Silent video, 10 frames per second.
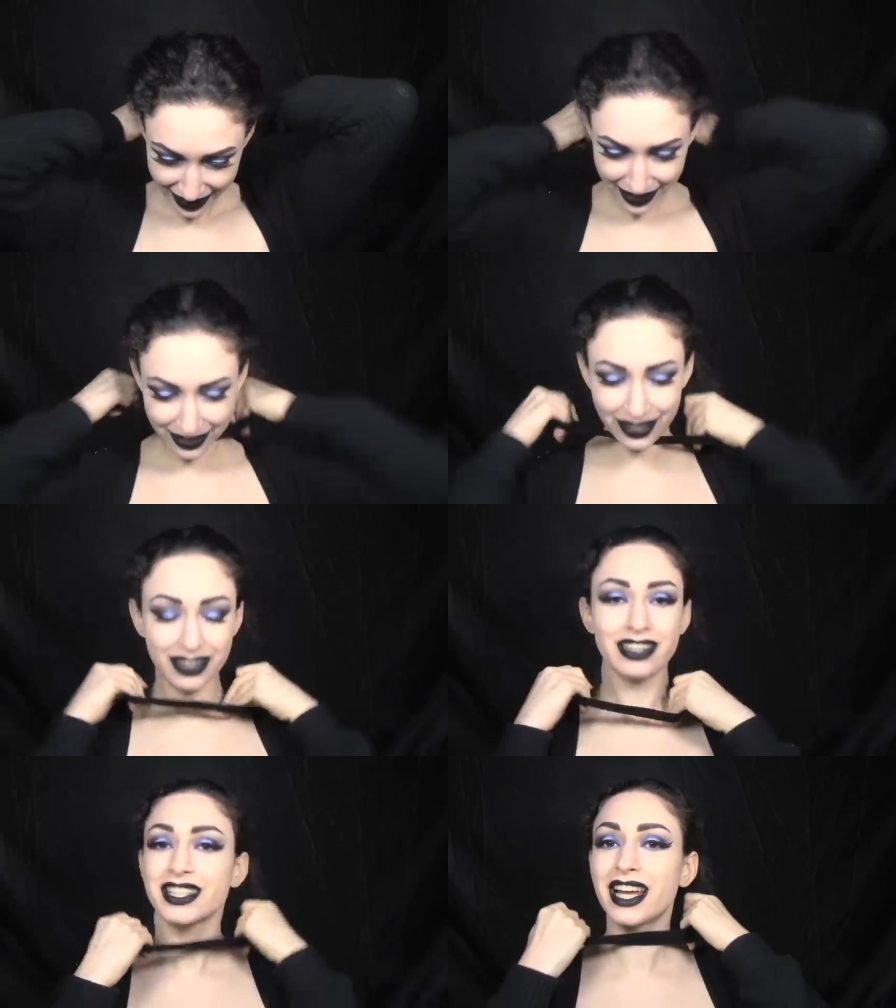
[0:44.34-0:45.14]
and
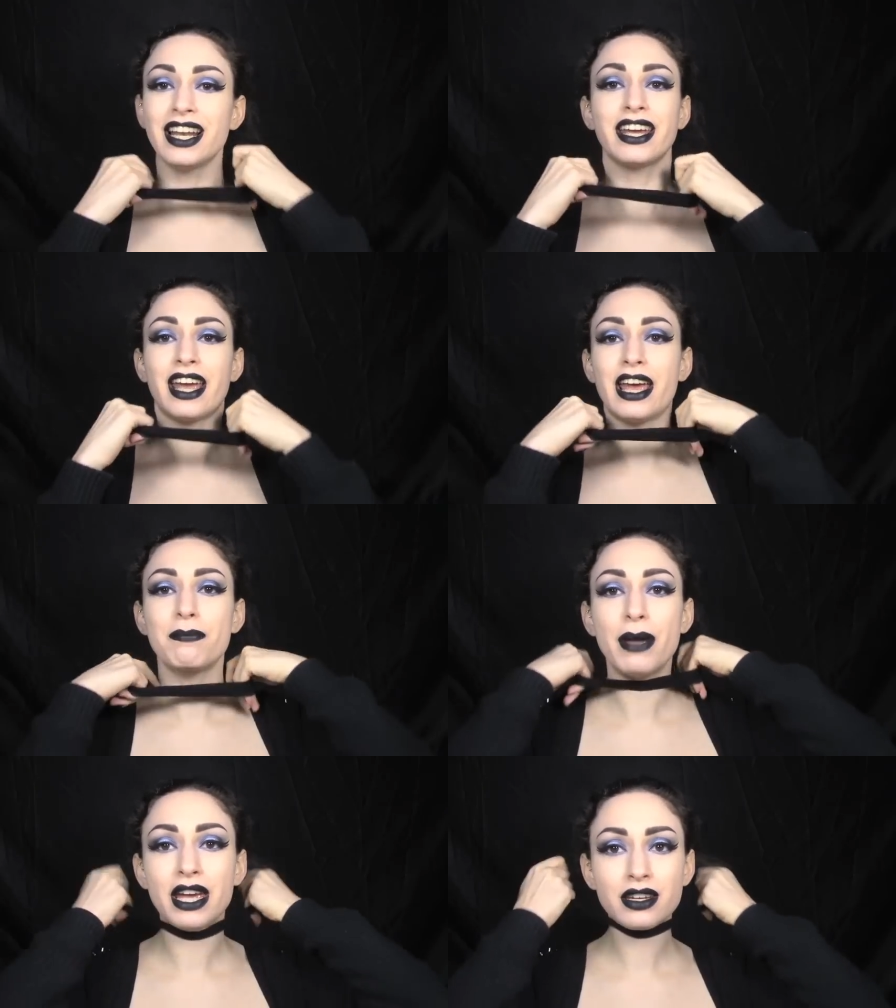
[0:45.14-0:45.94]
then it's kind of like a
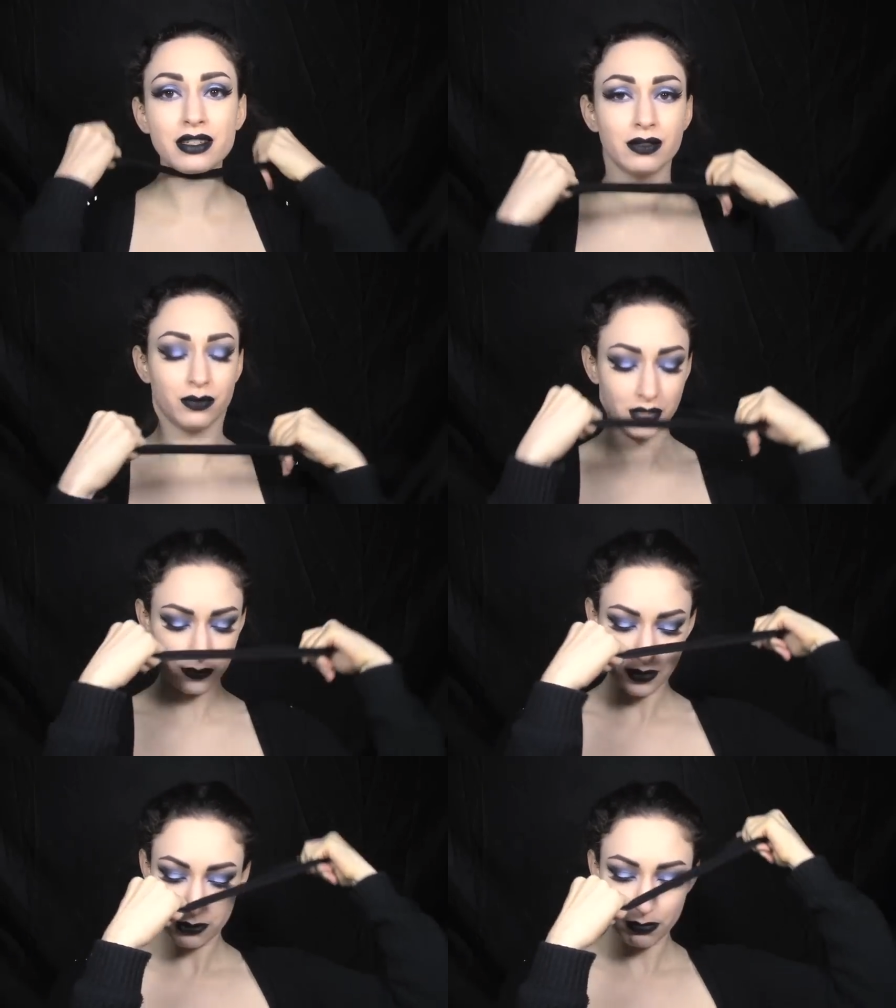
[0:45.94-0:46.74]
headband when you
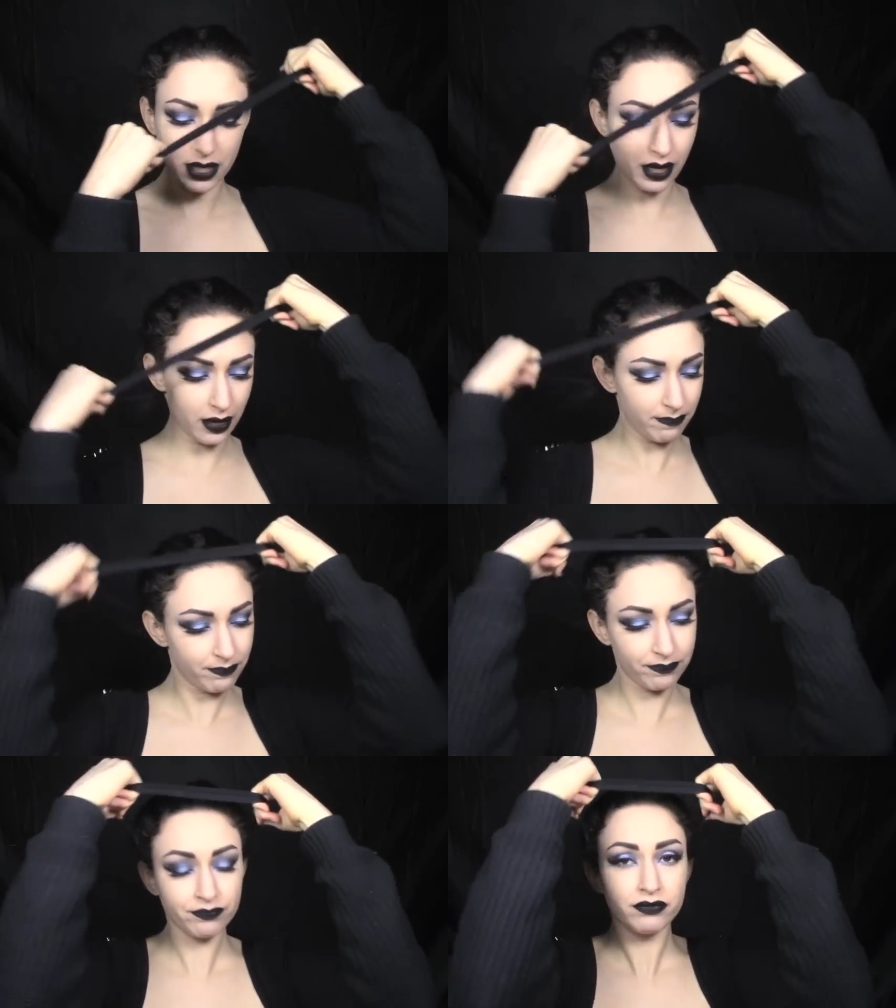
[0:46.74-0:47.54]
first put it on,
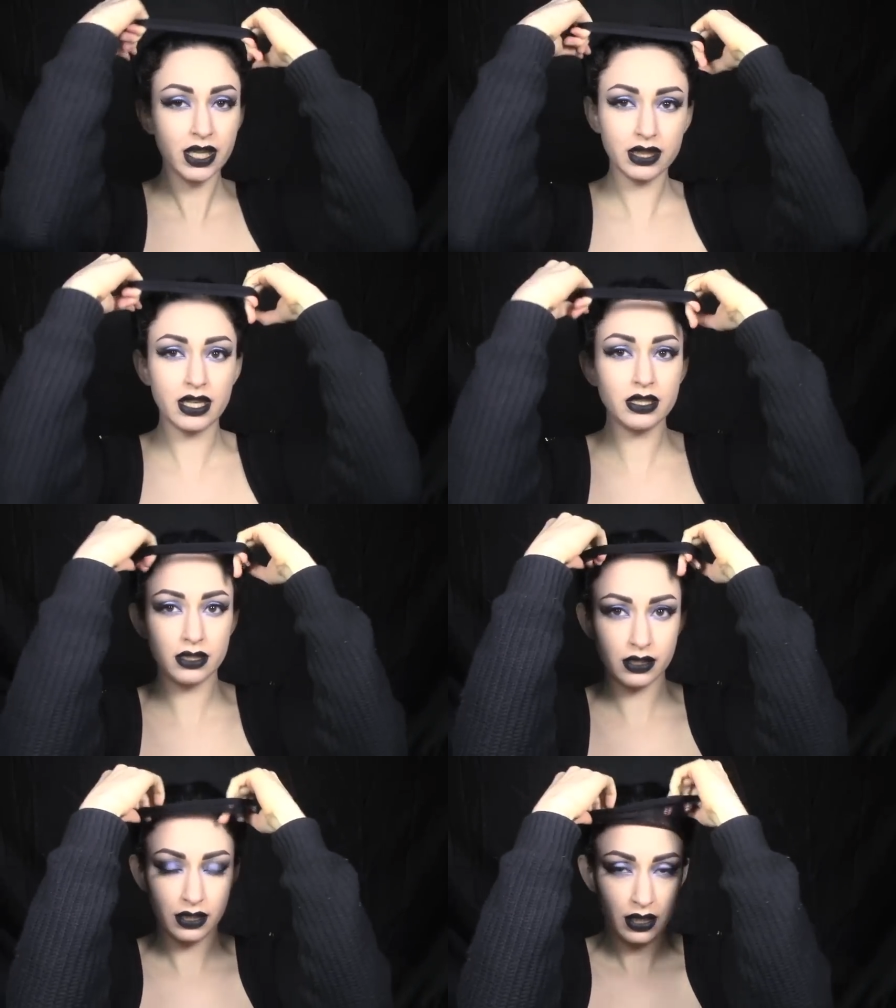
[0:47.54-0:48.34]
like
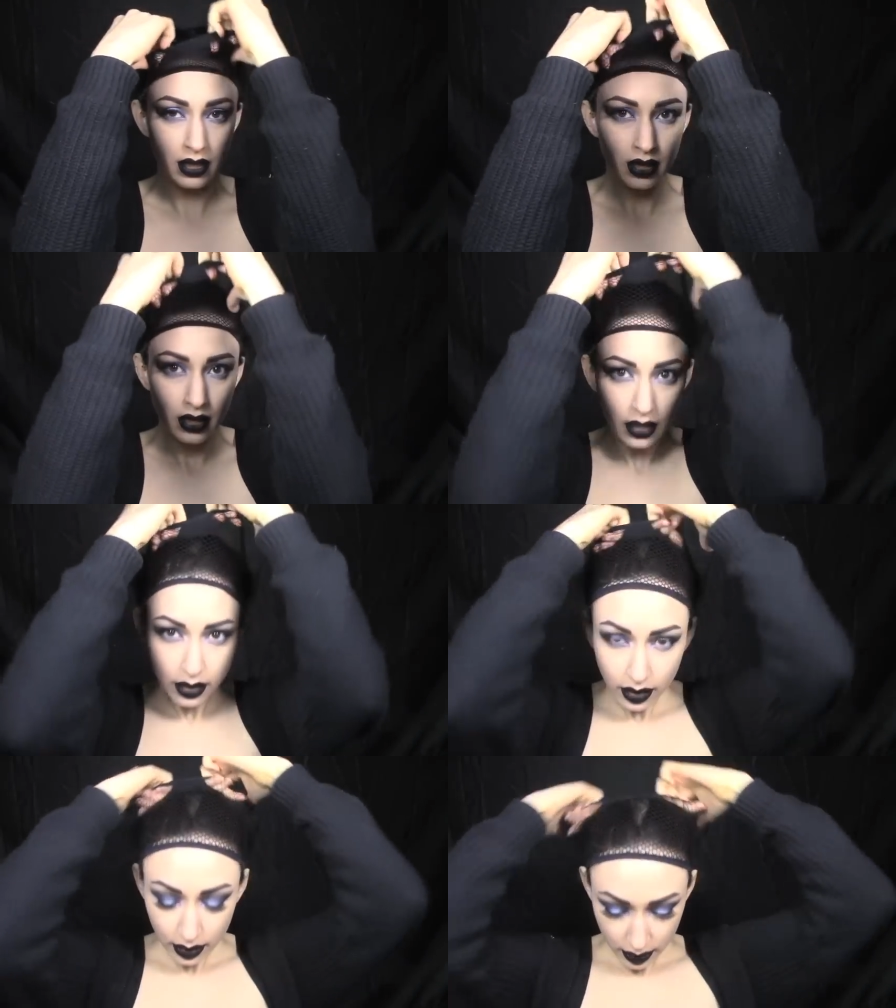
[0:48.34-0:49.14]
this,
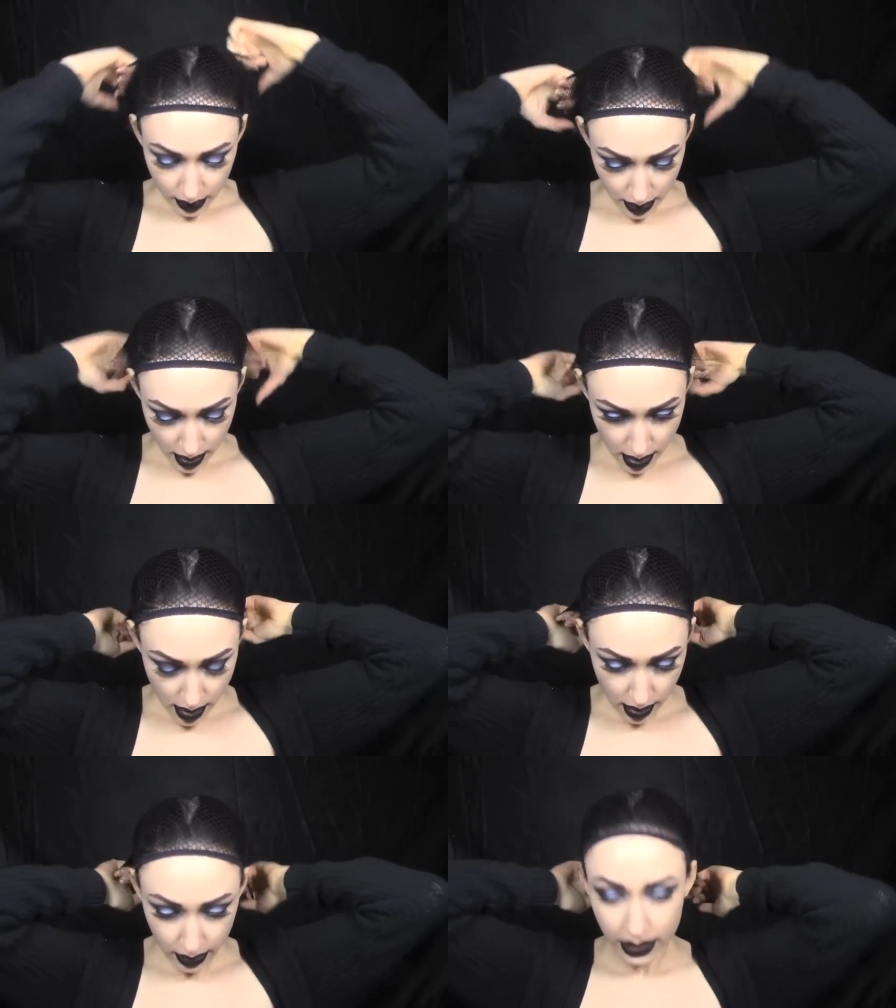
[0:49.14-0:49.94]

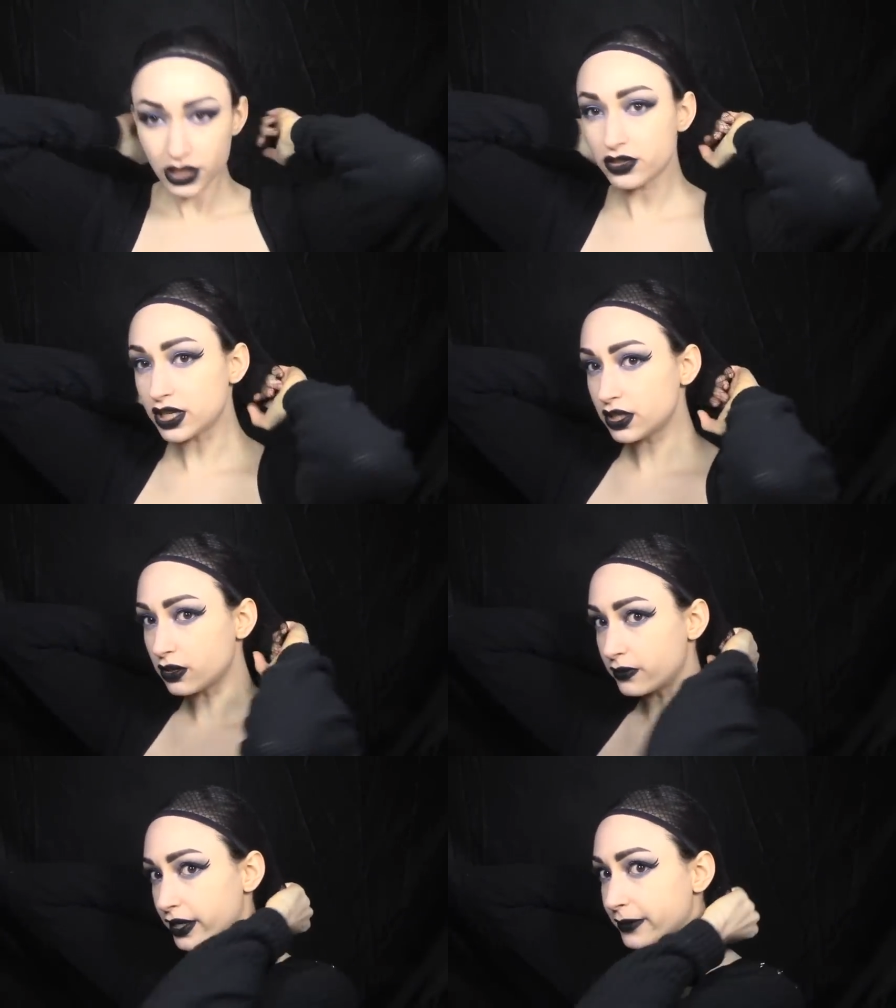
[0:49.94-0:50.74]
and I stretch it
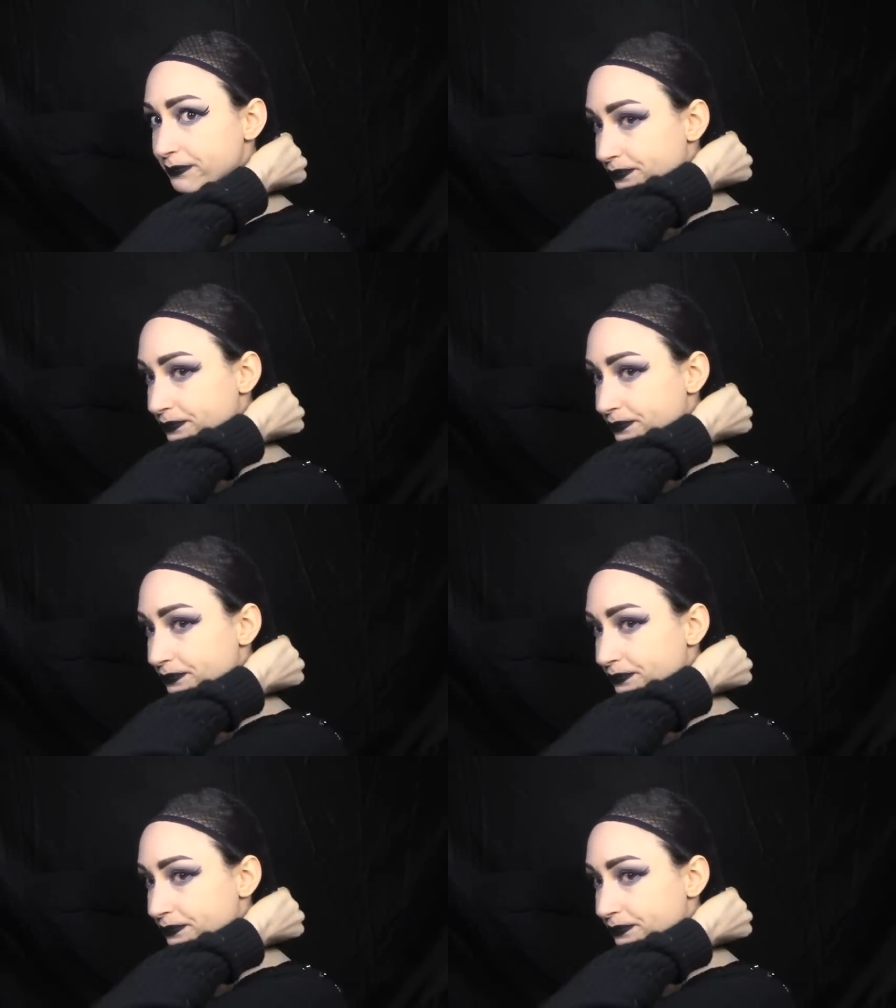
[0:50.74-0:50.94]
over,